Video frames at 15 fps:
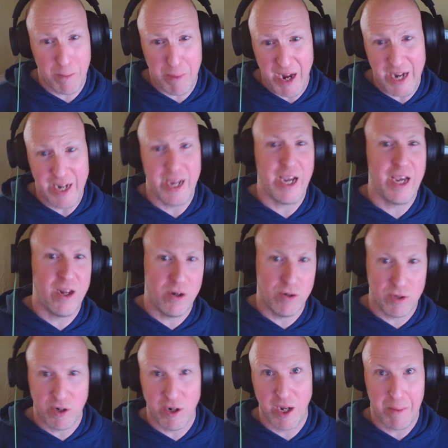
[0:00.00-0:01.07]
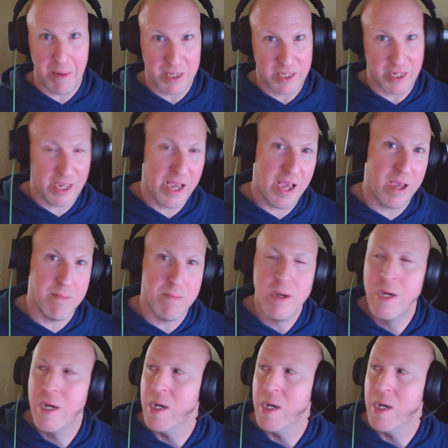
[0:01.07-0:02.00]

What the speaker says: painting it or learning about the game,